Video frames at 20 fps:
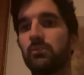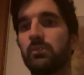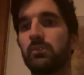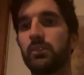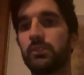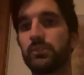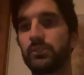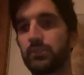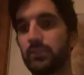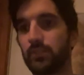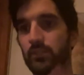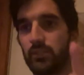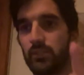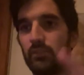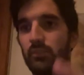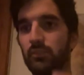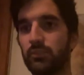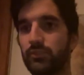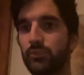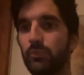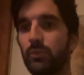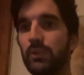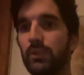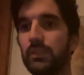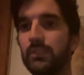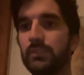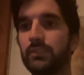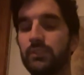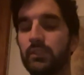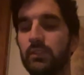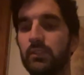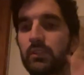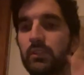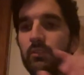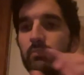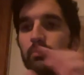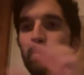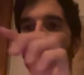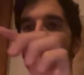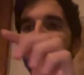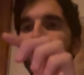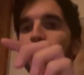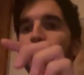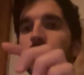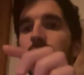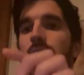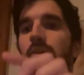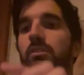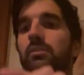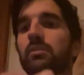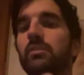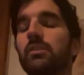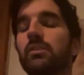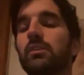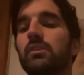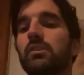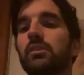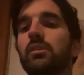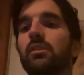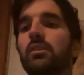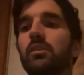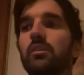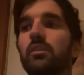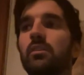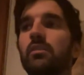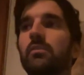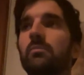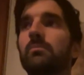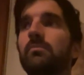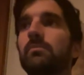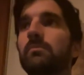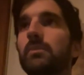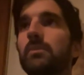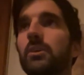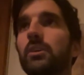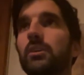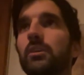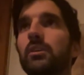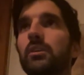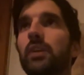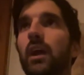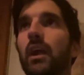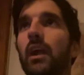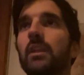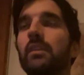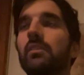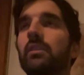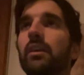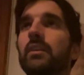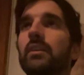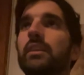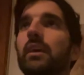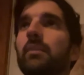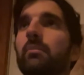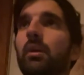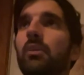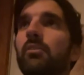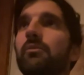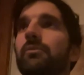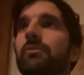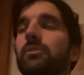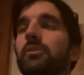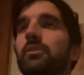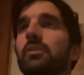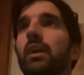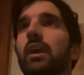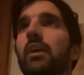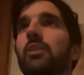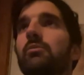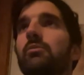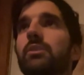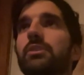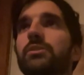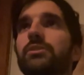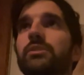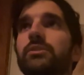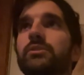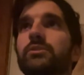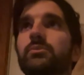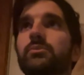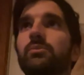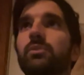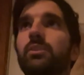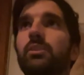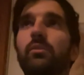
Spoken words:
It's you squeeze and then you put your phone in. I didn't like that mount for a lot of reasons.